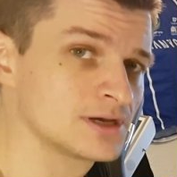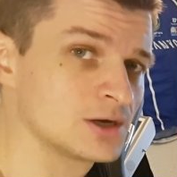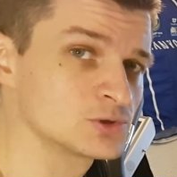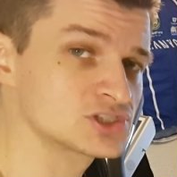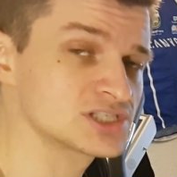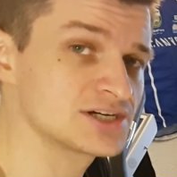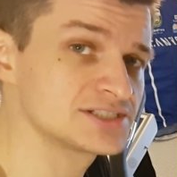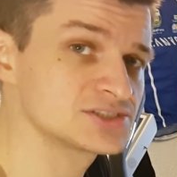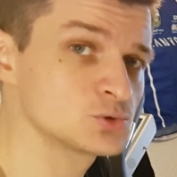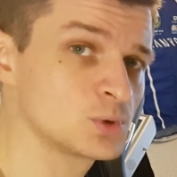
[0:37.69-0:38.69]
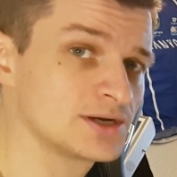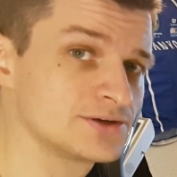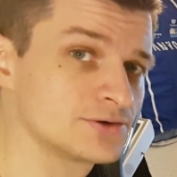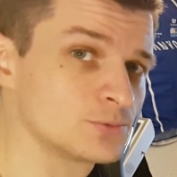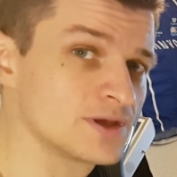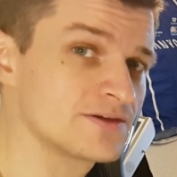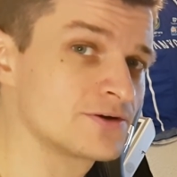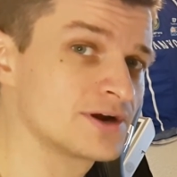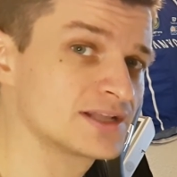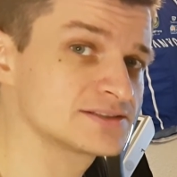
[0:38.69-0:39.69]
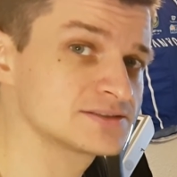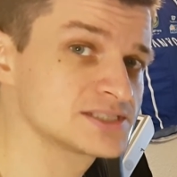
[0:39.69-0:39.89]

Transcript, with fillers: I was starting to wonder whether or not